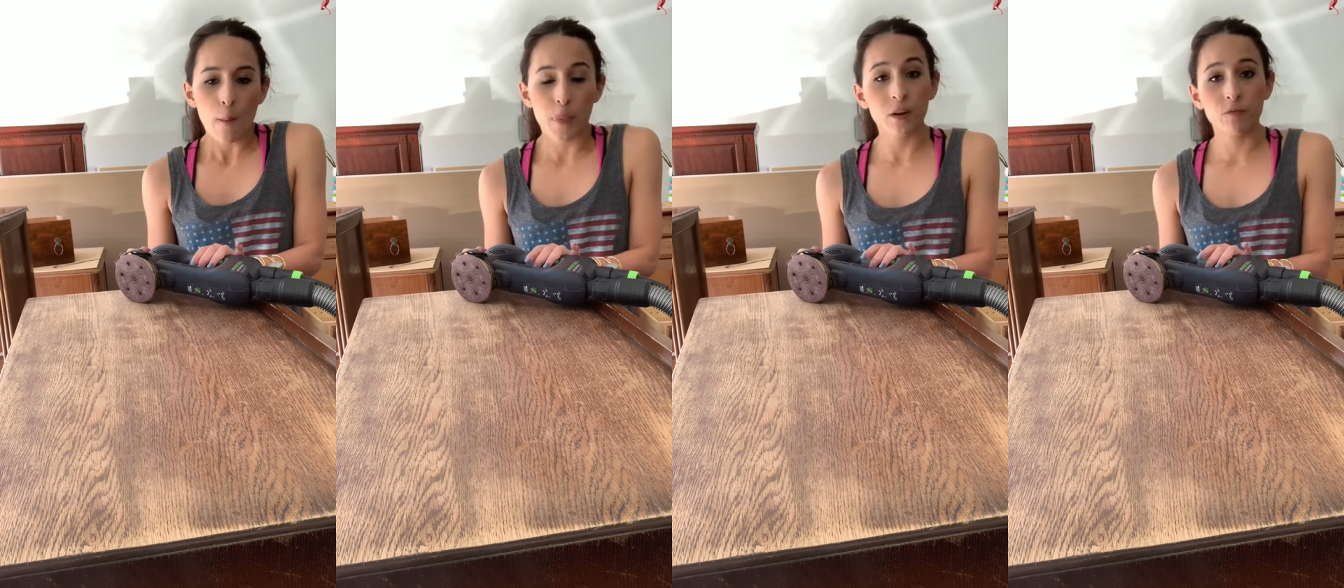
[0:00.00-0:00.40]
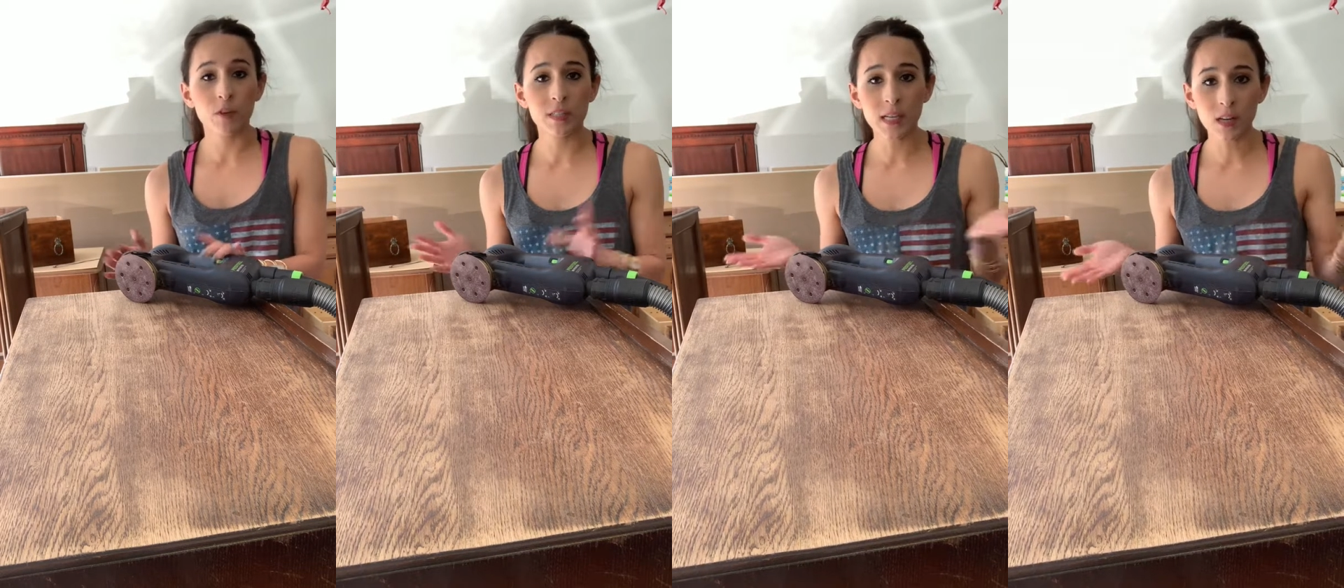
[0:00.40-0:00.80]
But for
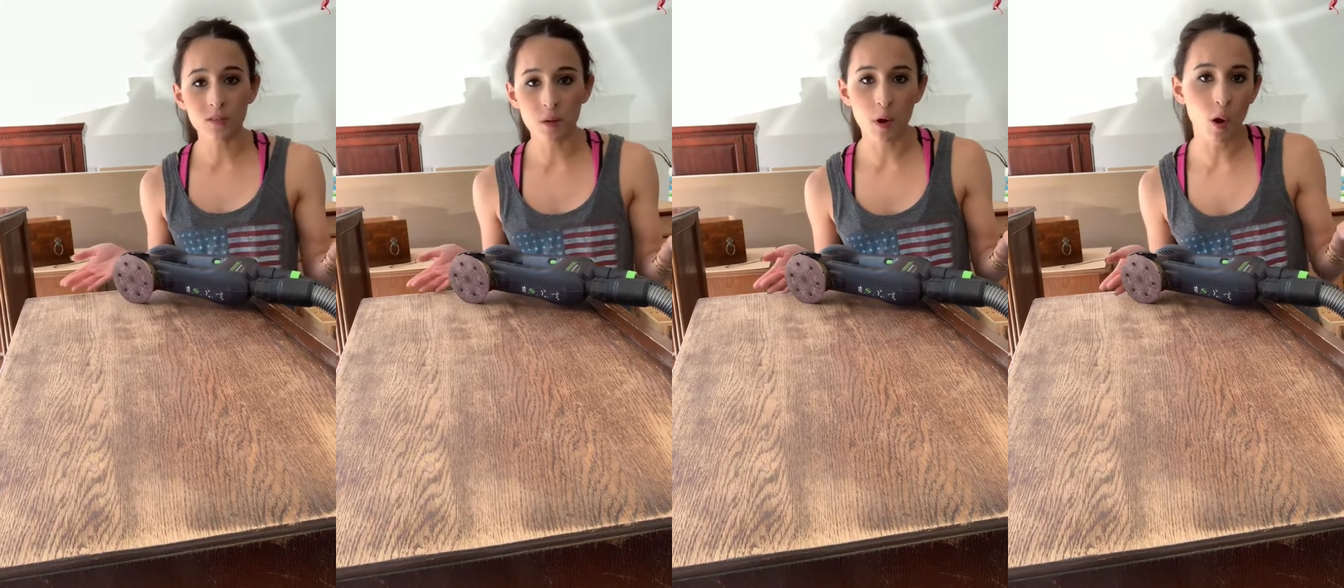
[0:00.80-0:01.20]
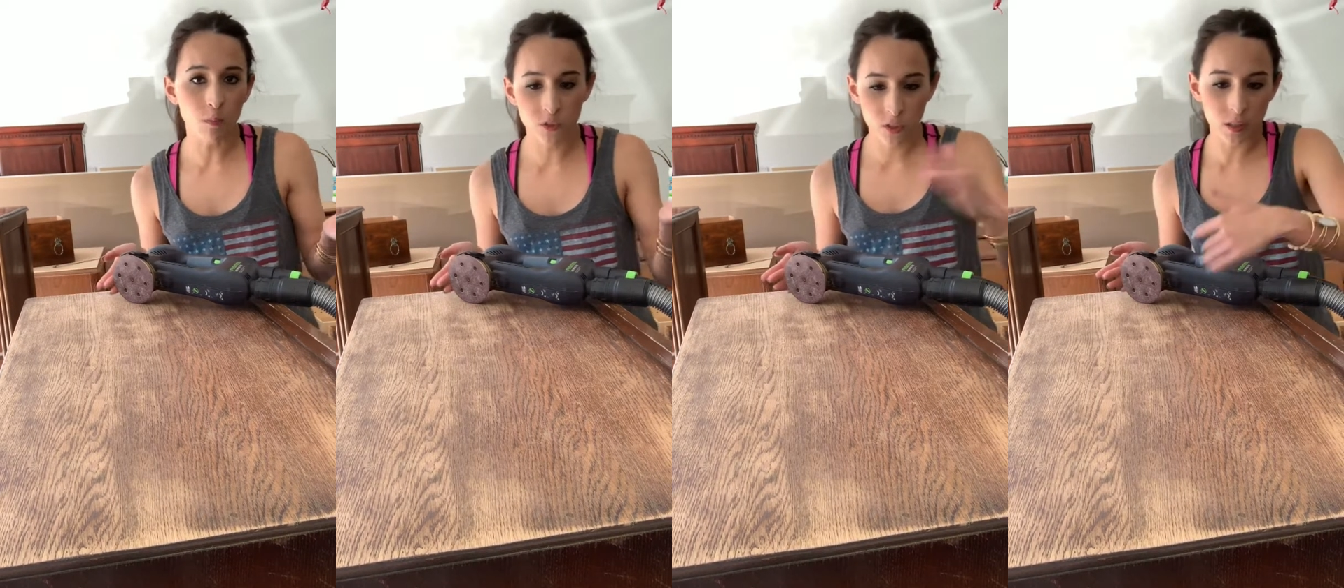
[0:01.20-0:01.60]
the sake of demo,
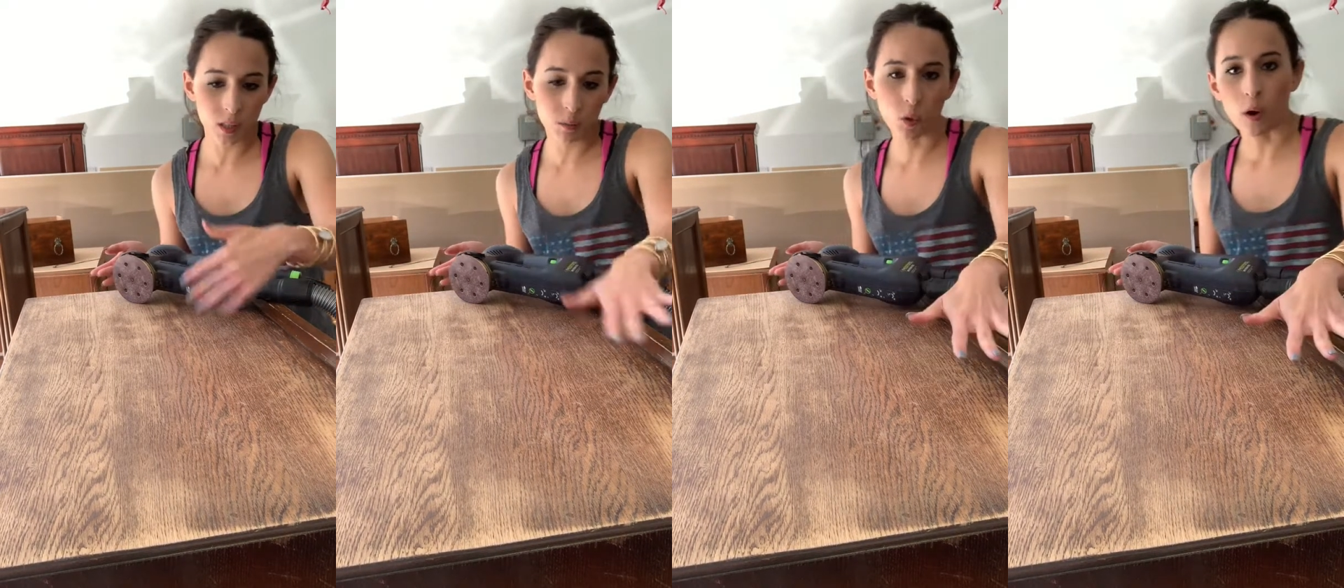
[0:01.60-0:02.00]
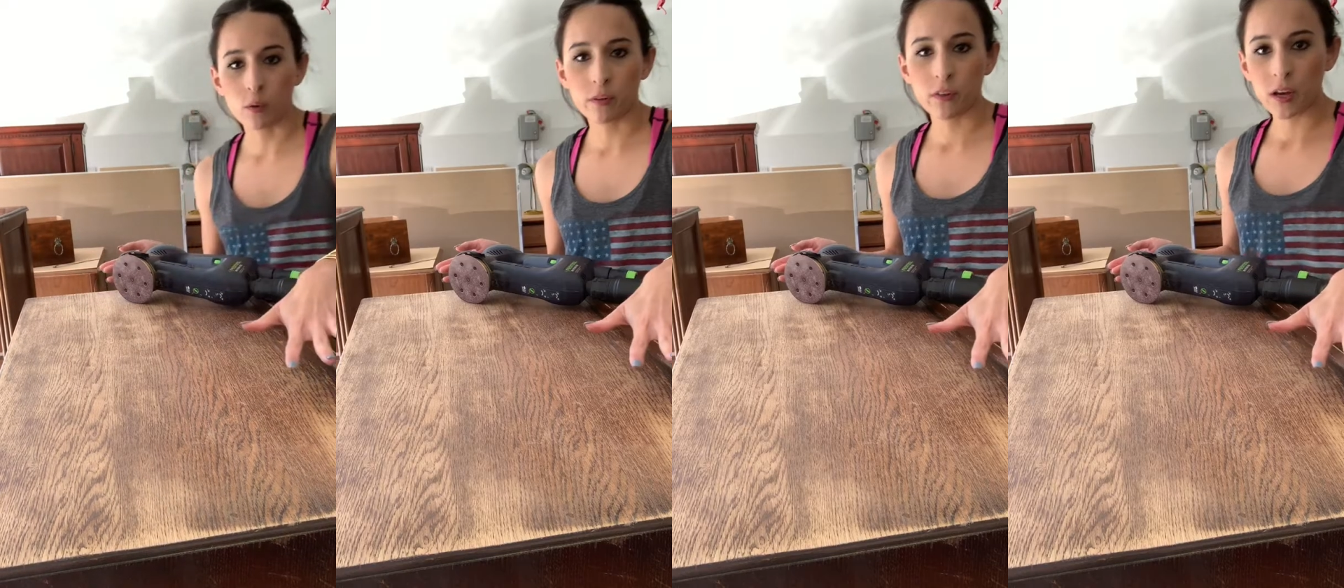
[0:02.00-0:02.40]
I'm just going to keep going
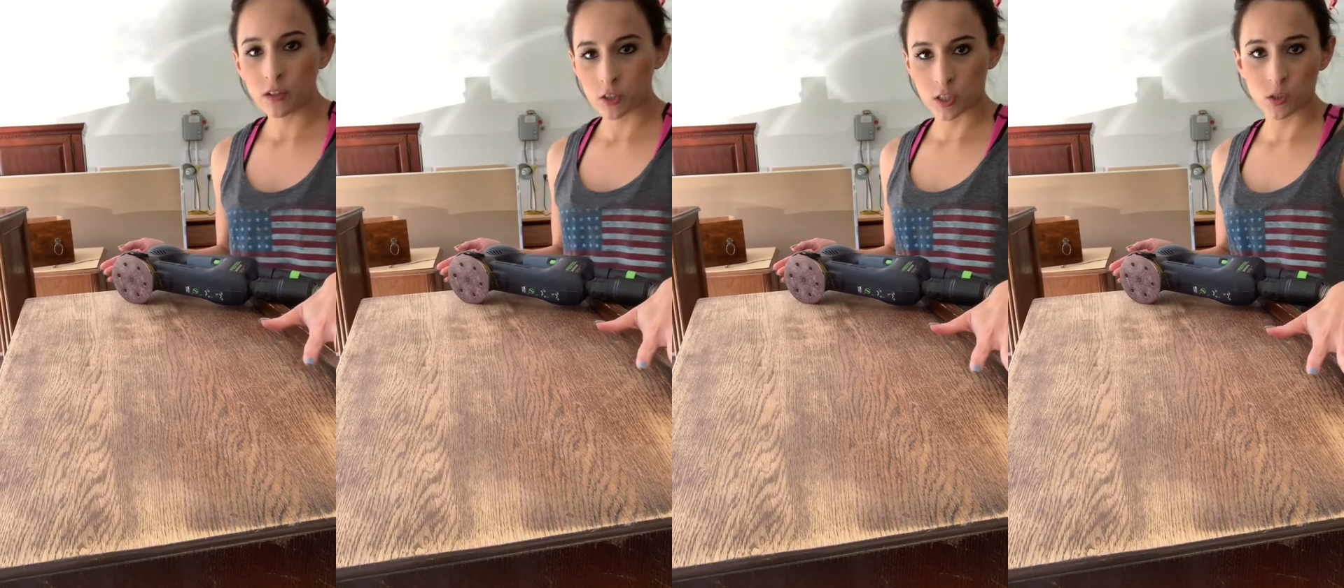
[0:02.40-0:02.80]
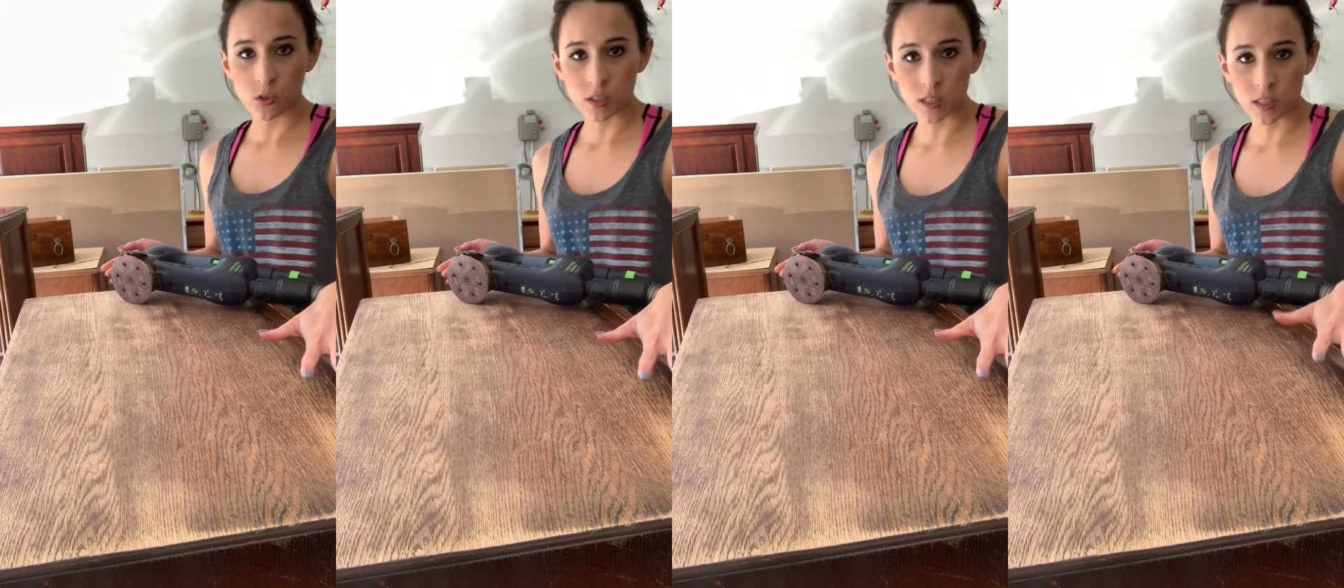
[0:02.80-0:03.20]
with it just so you
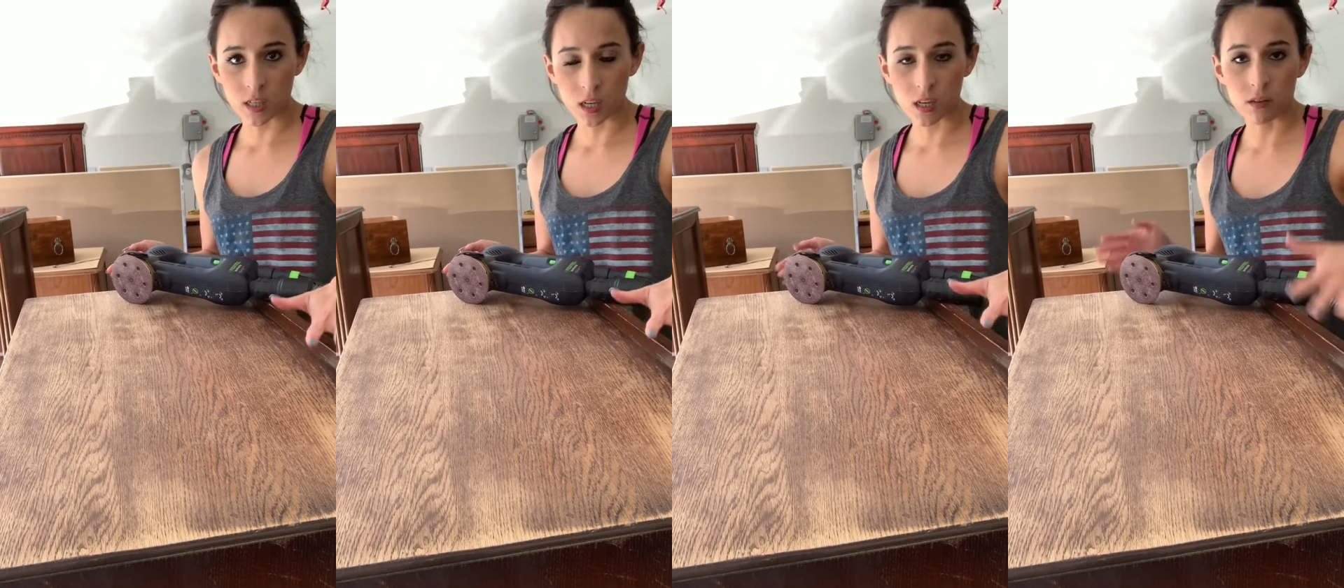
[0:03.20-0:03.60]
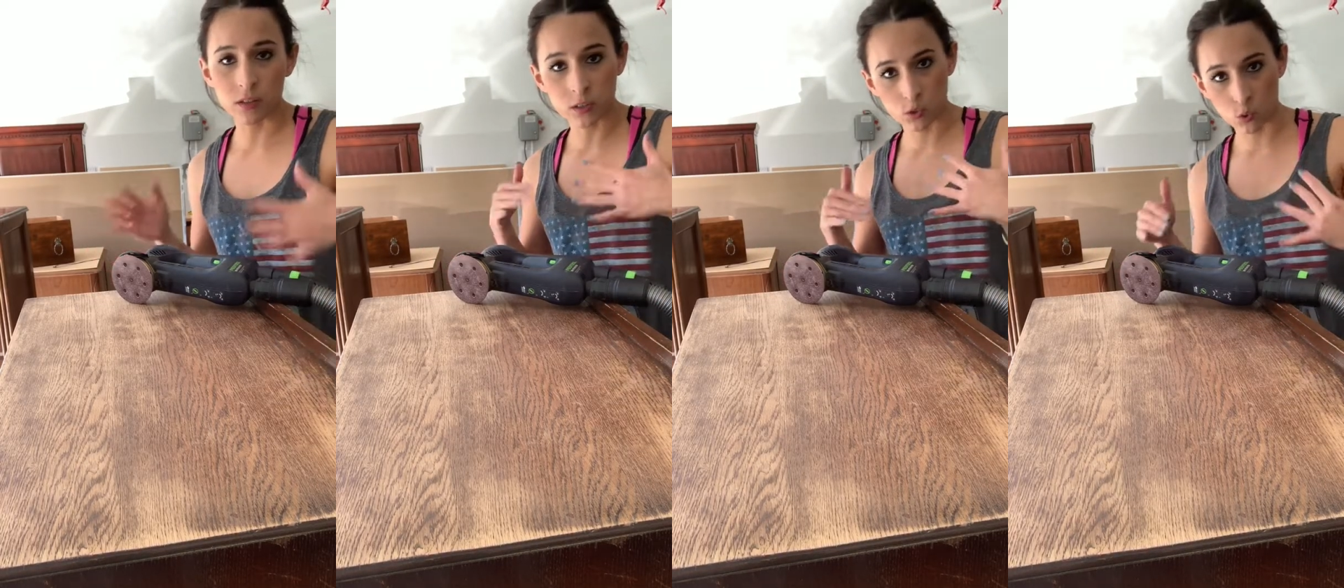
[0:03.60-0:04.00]
can see
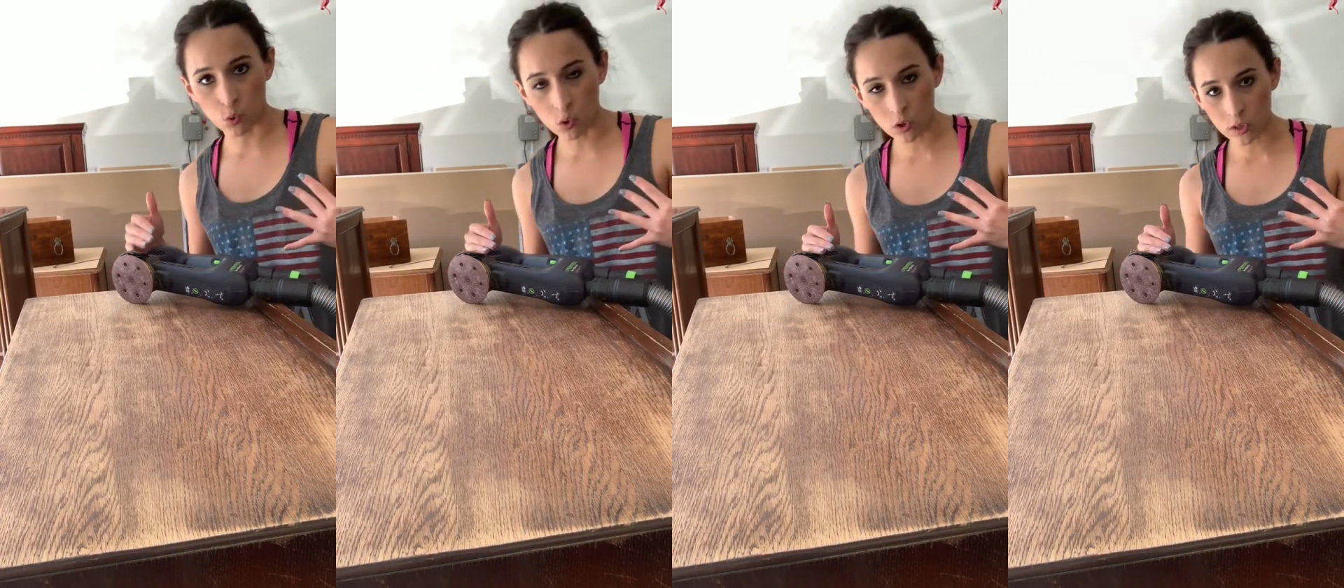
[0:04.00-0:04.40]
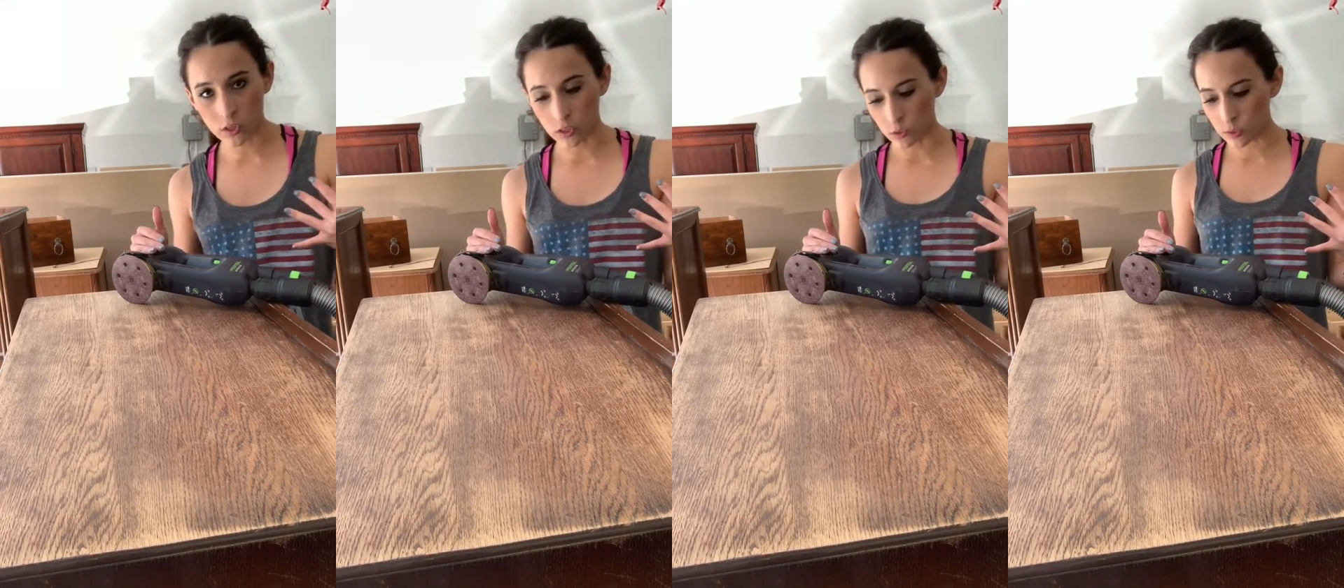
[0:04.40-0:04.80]
this tool
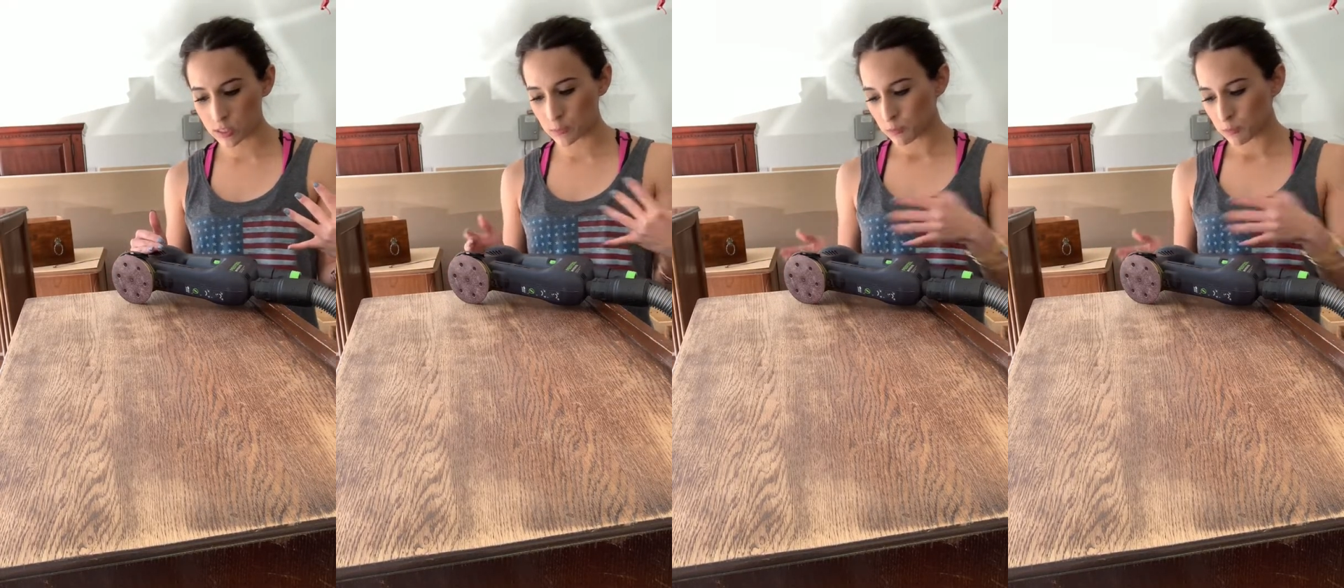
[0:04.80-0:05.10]
in use.